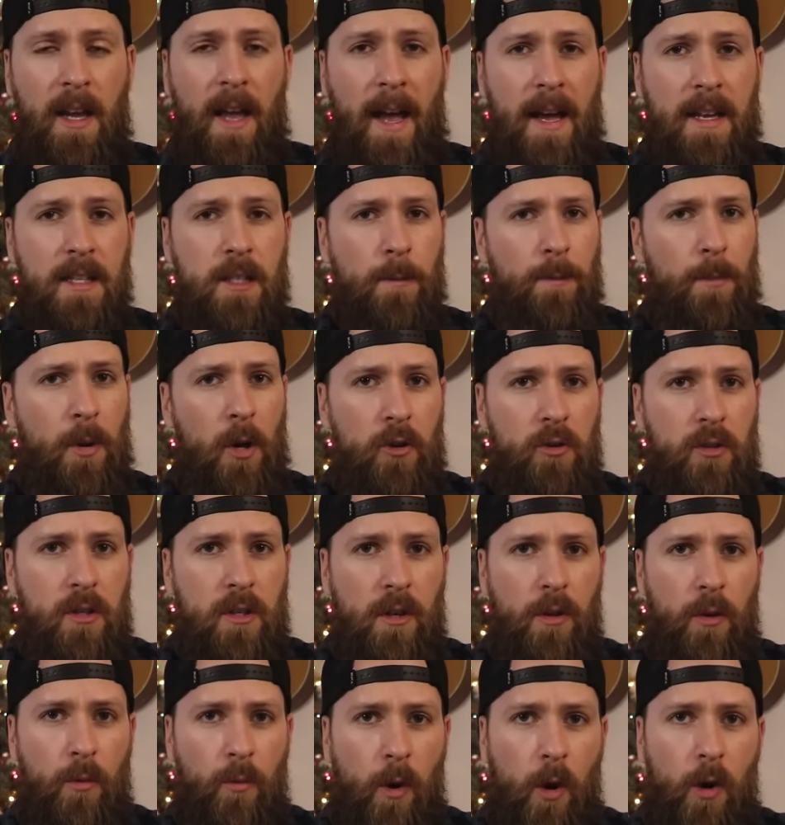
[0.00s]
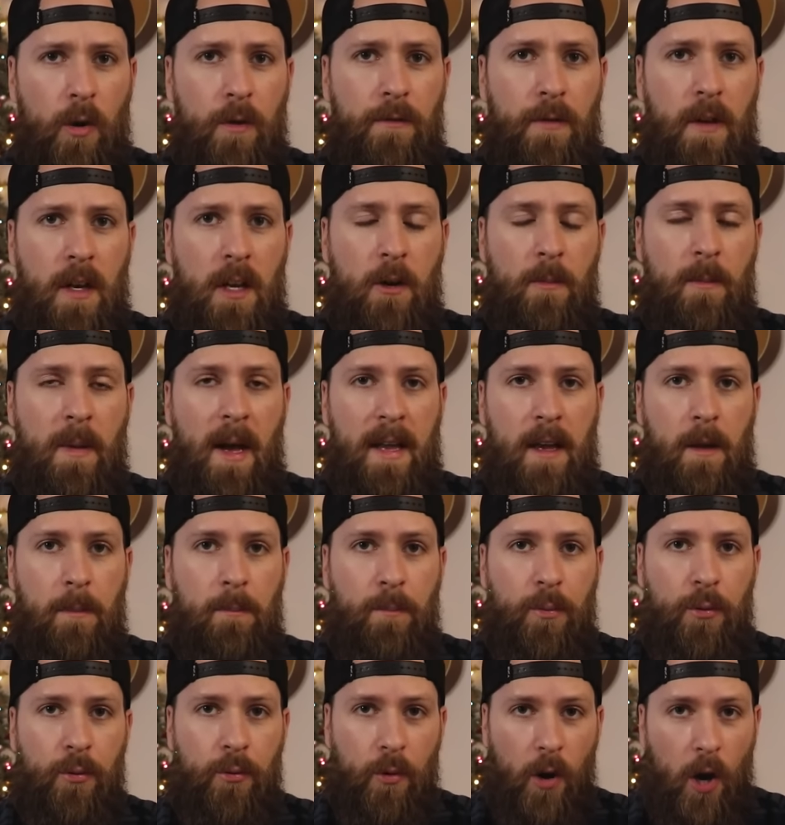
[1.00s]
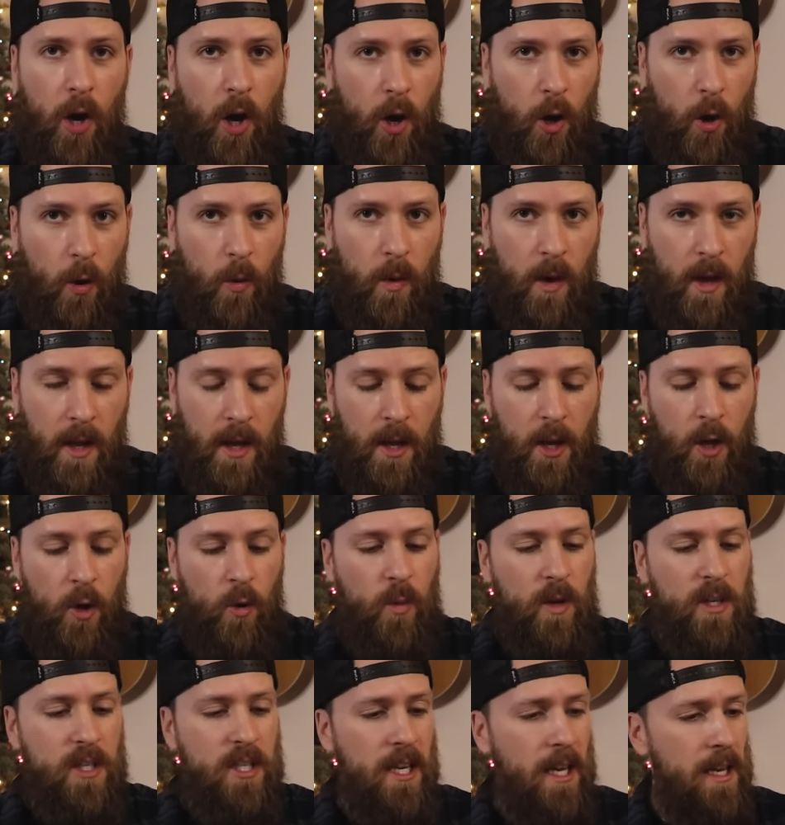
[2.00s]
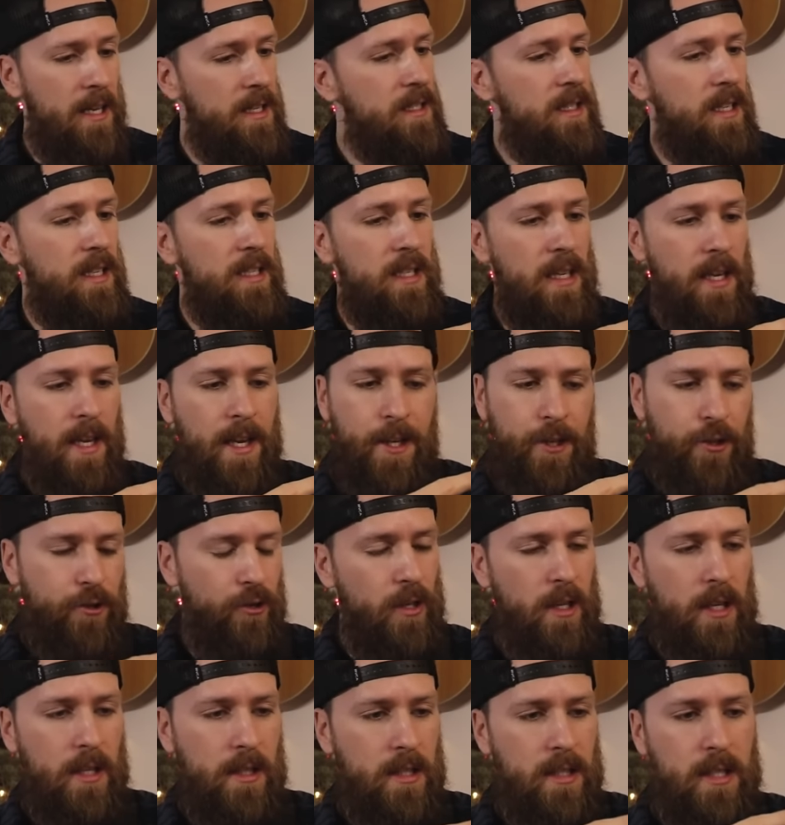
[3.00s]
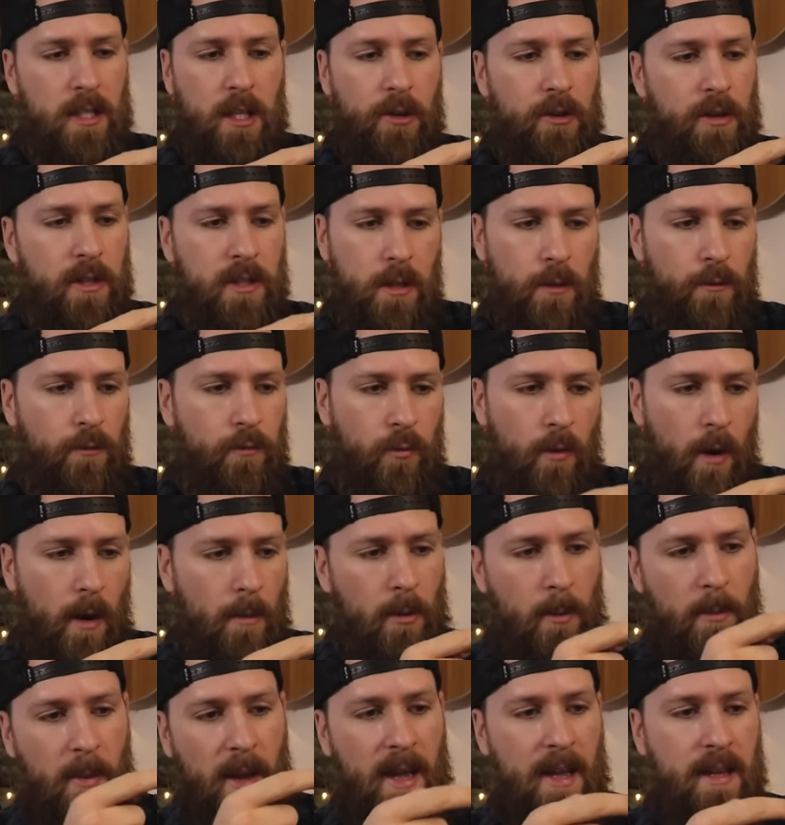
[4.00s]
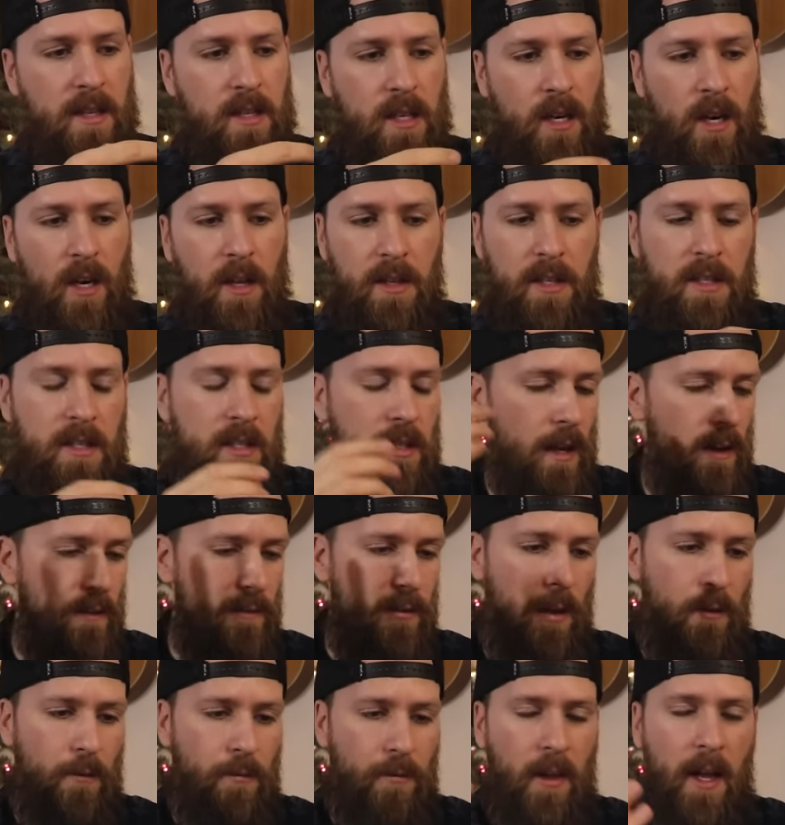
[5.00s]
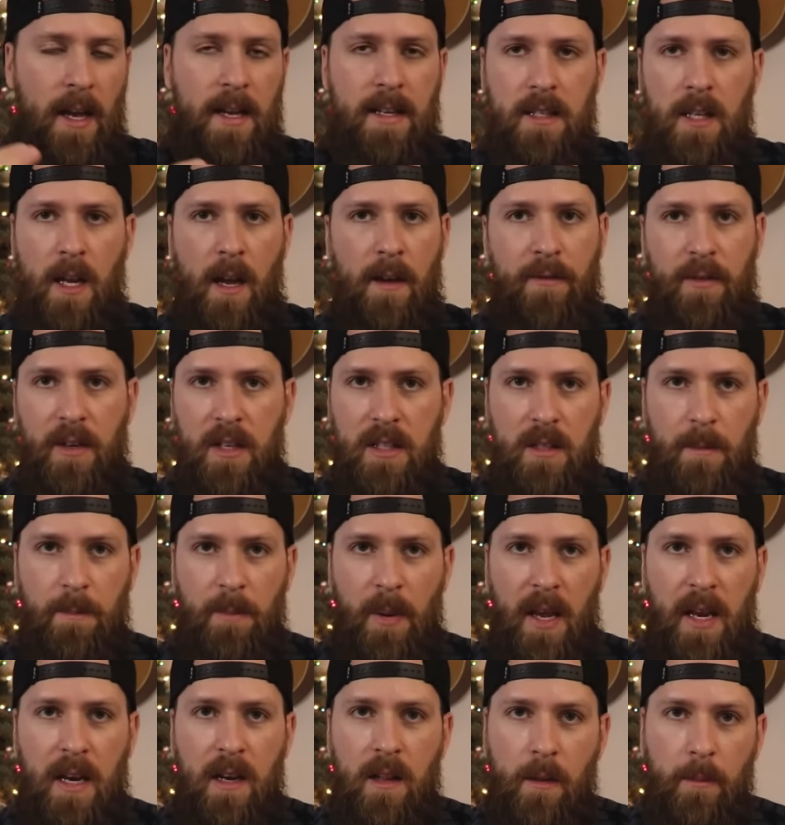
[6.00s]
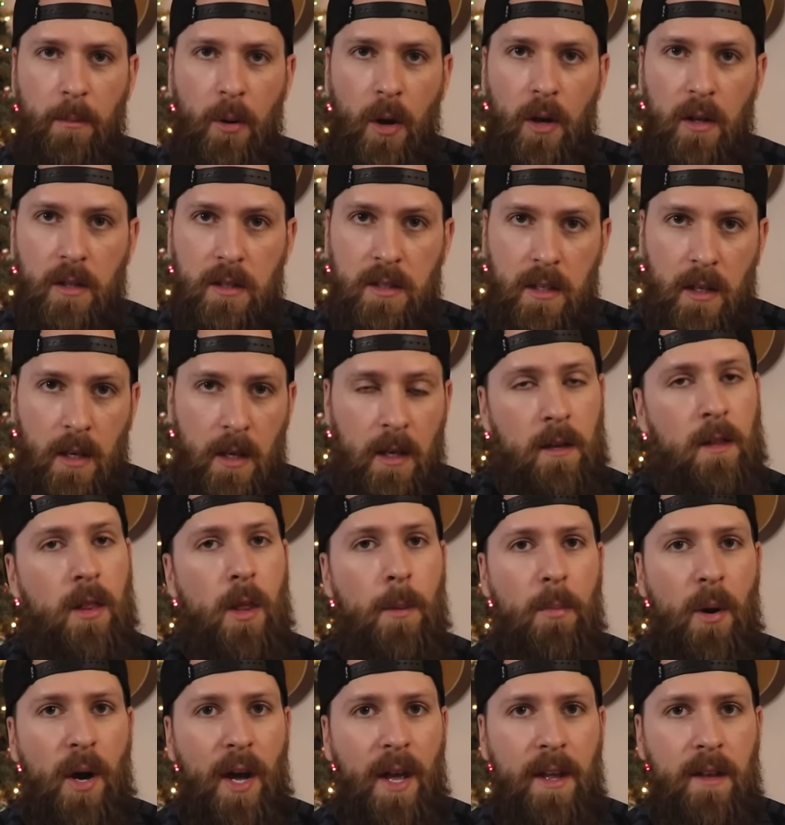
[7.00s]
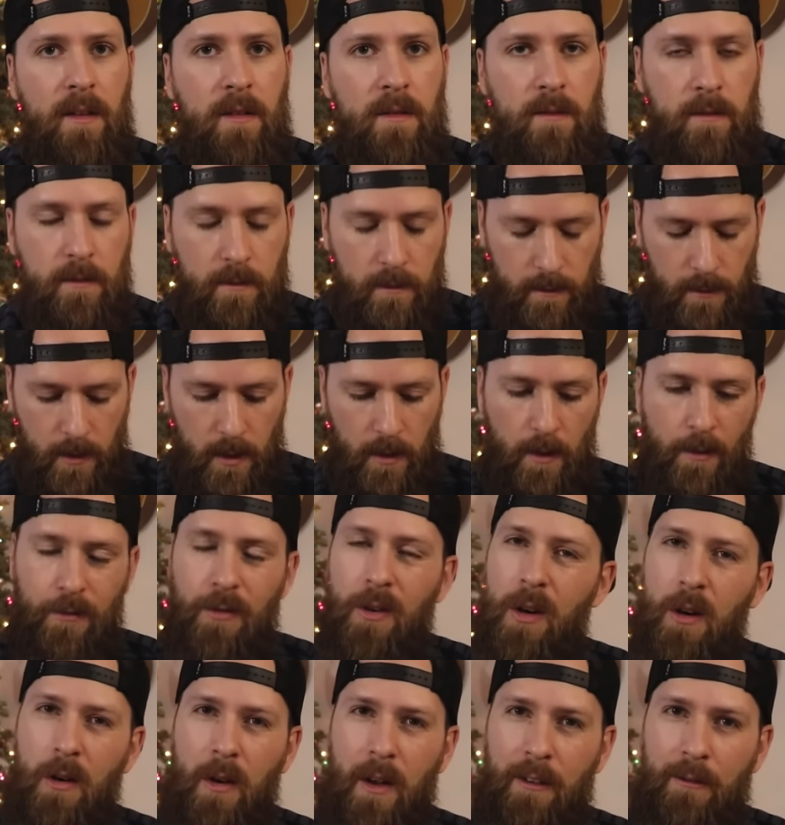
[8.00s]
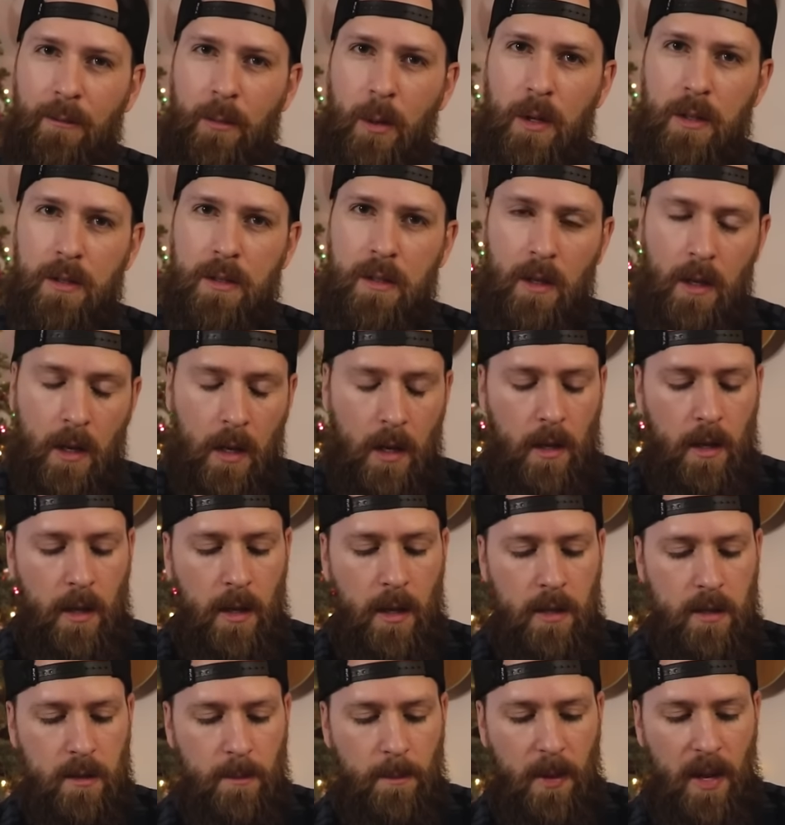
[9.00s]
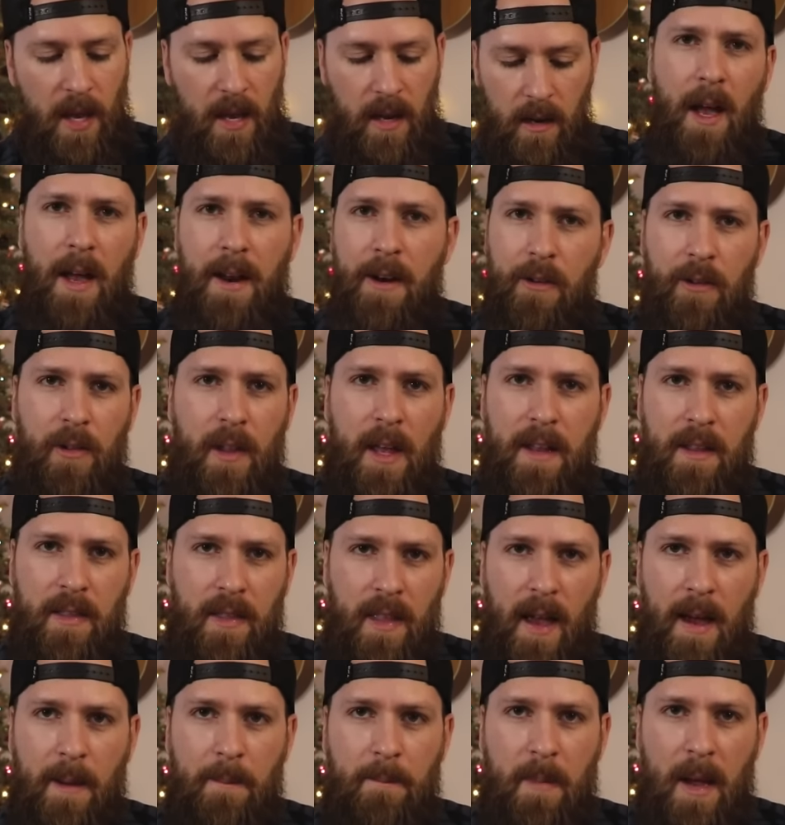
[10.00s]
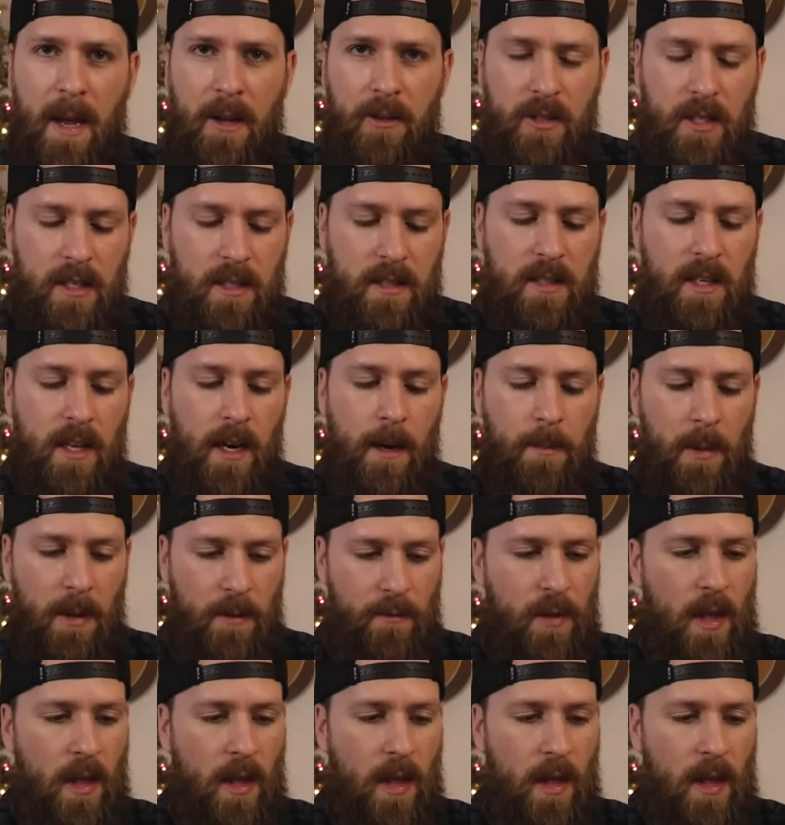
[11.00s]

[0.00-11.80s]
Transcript: As opposed to the Røde VideoMic Pro, which has this intricate series of rubber bands and all this stuff that flies off and it's a pain in the balls, the butt, if you don't have balls. It's a pain. I don't like that mounting setup.